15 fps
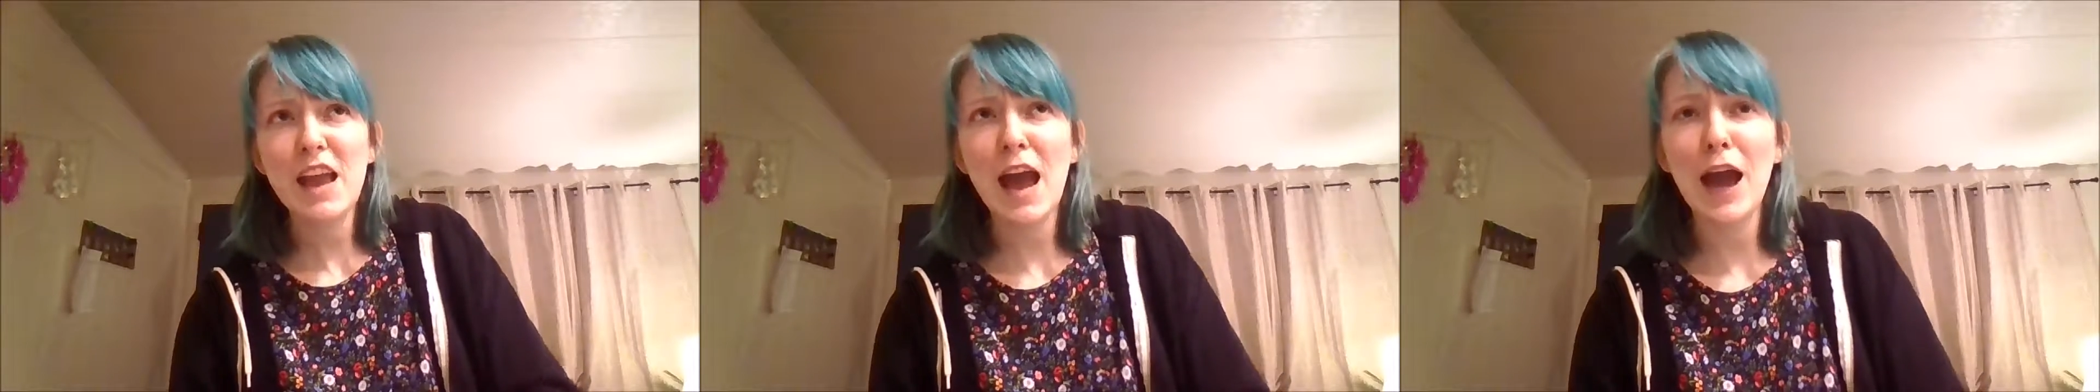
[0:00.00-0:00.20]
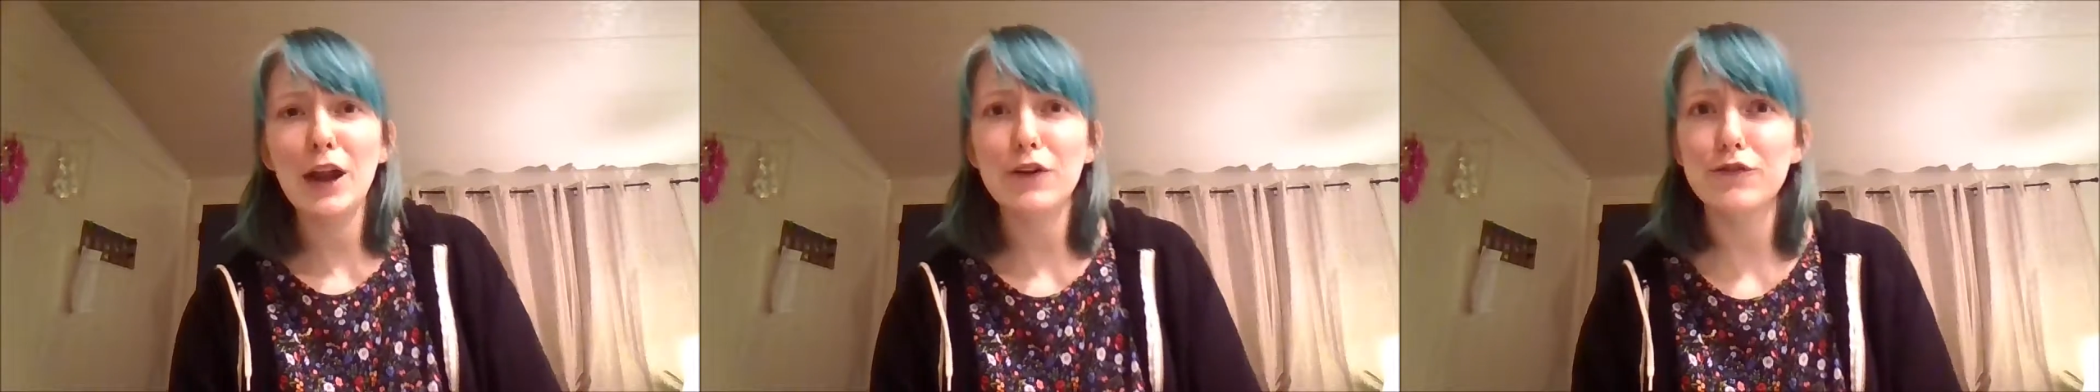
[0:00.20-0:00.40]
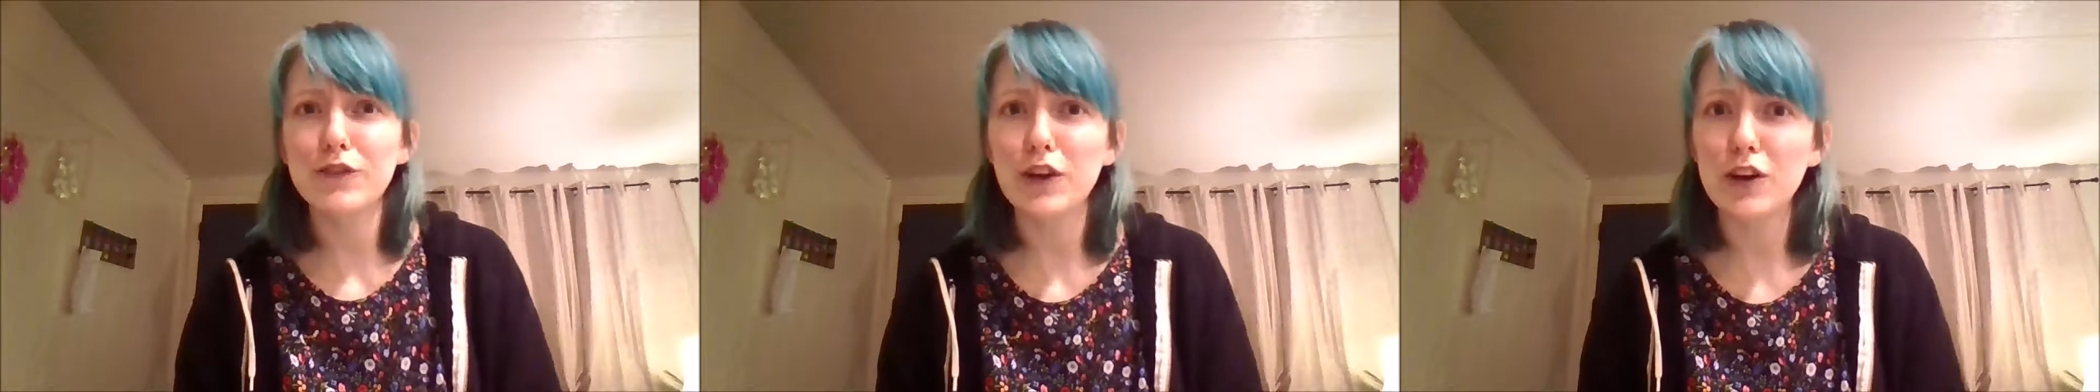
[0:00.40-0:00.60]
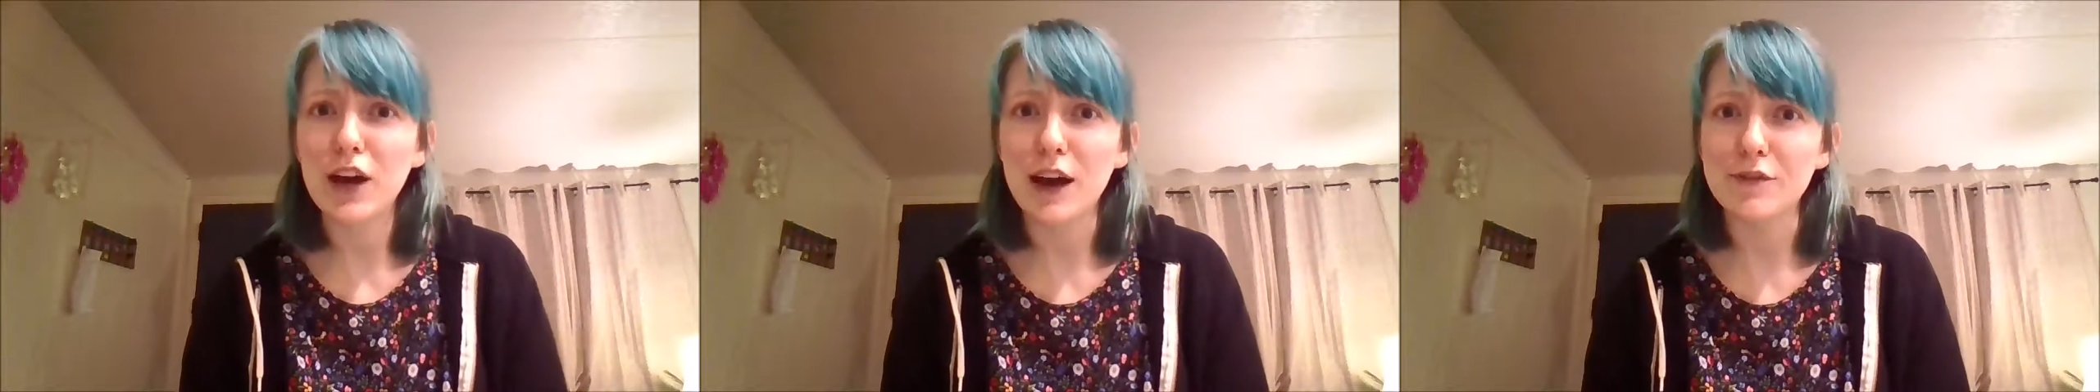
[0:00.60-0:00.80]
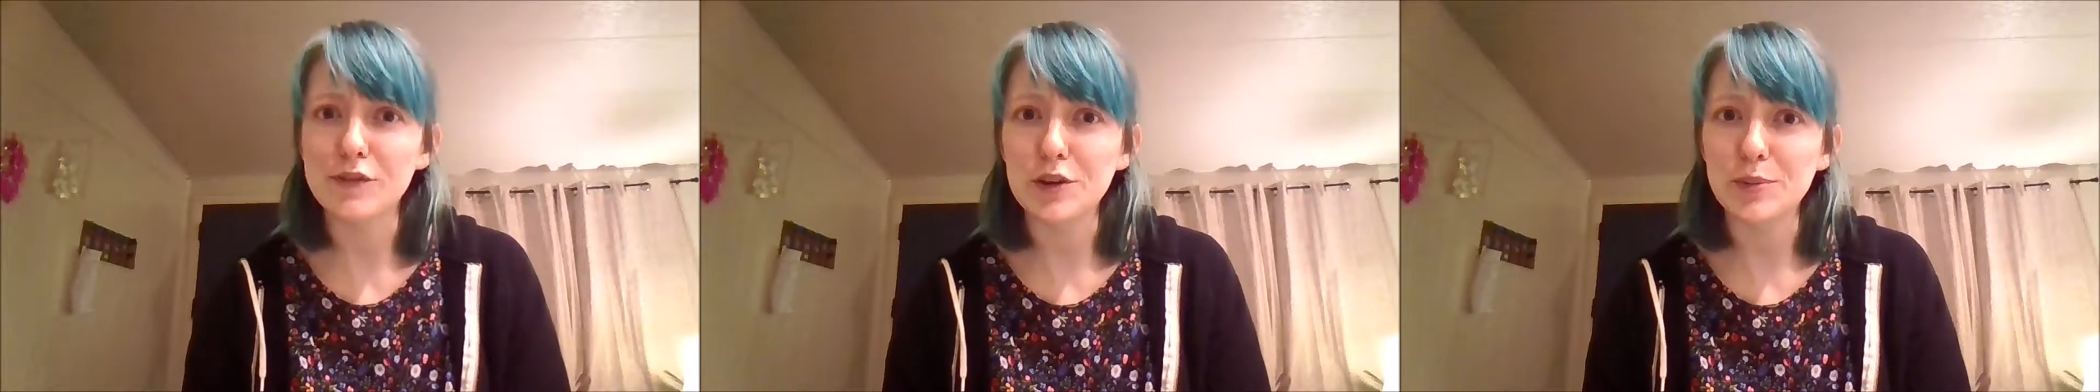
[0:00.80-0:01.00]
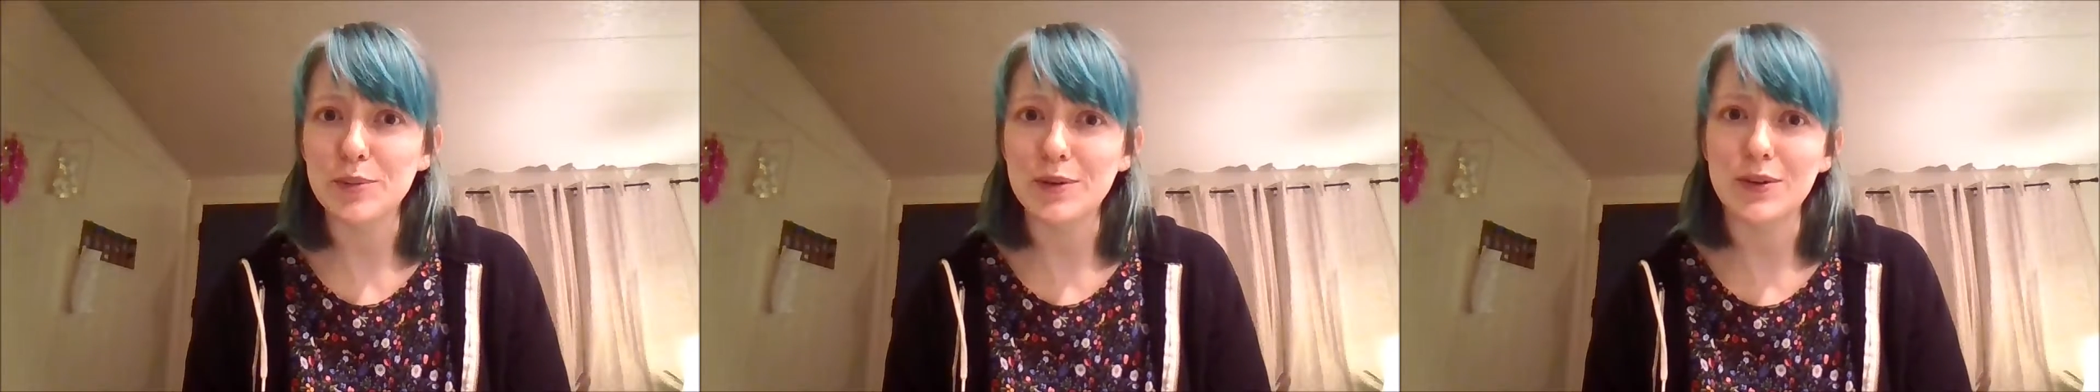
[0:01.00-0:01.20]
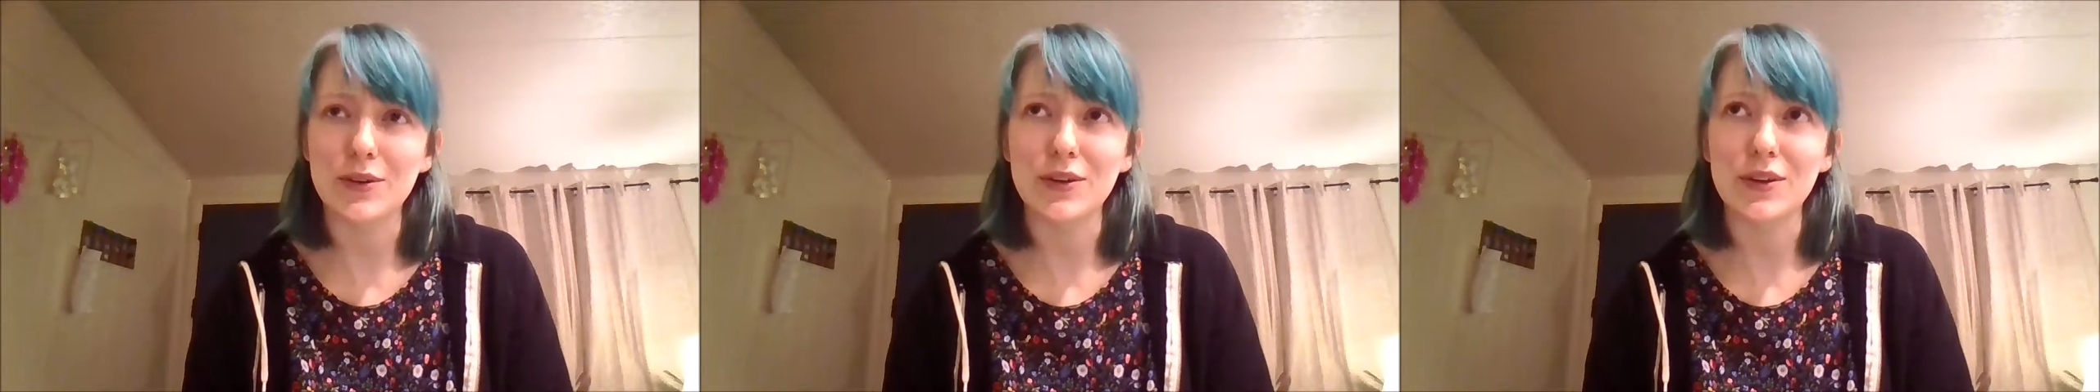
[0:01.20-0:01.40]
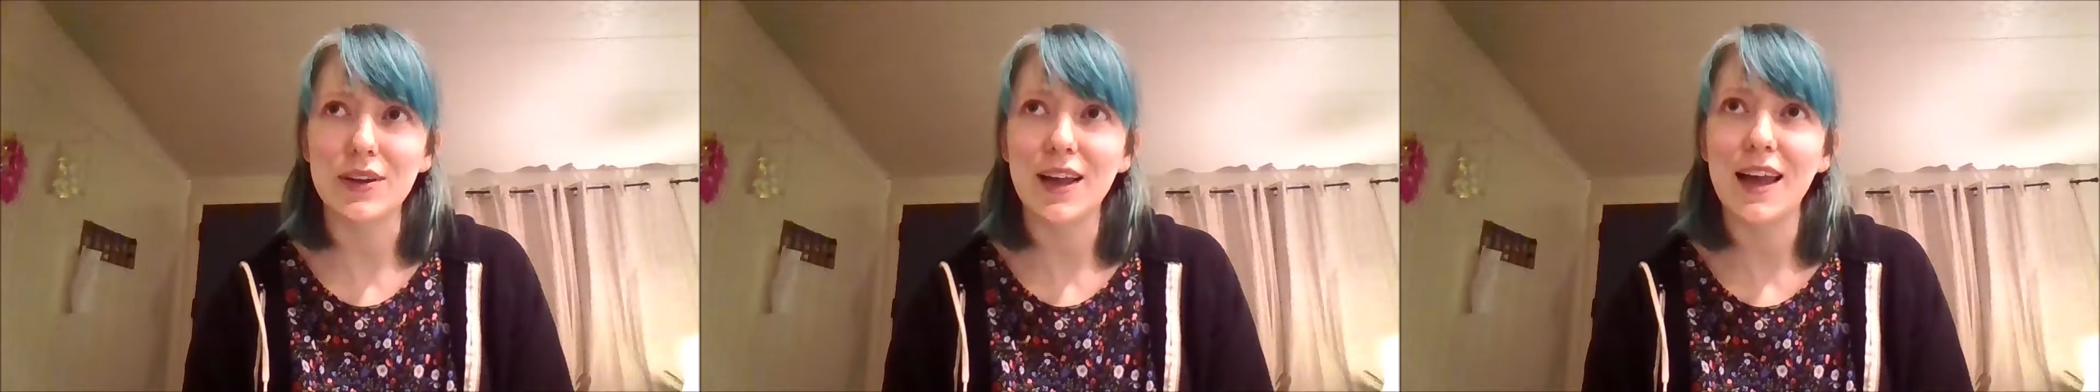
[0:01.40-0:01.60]
I don't feel
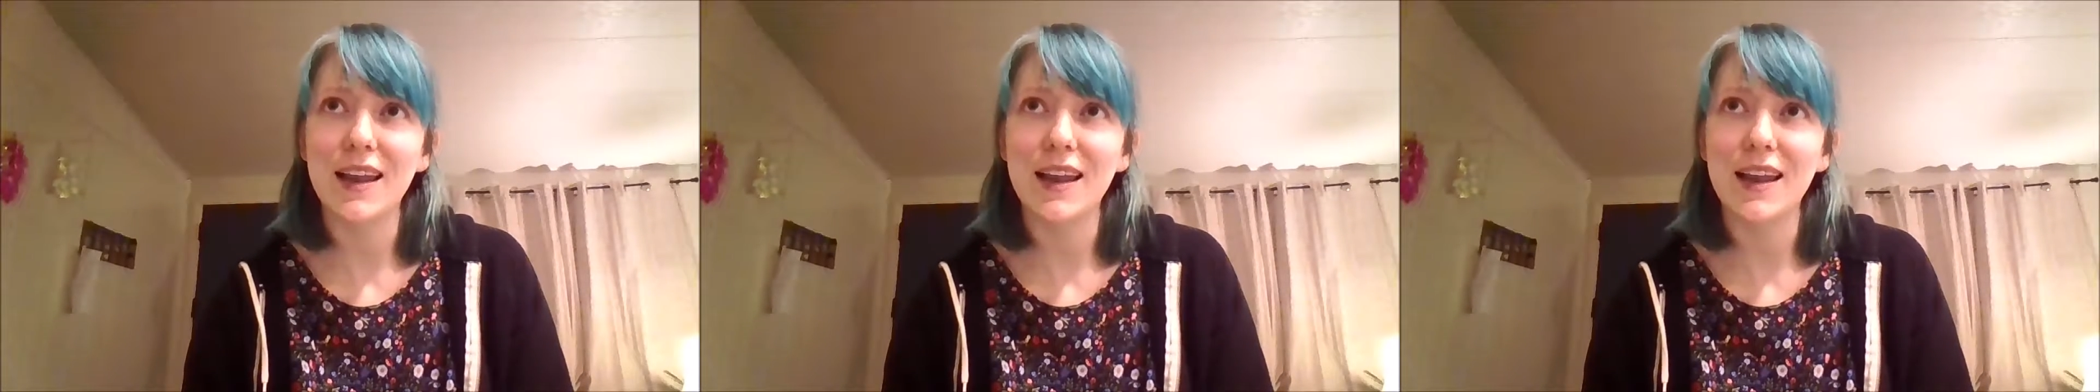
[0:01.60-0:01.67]
comfortable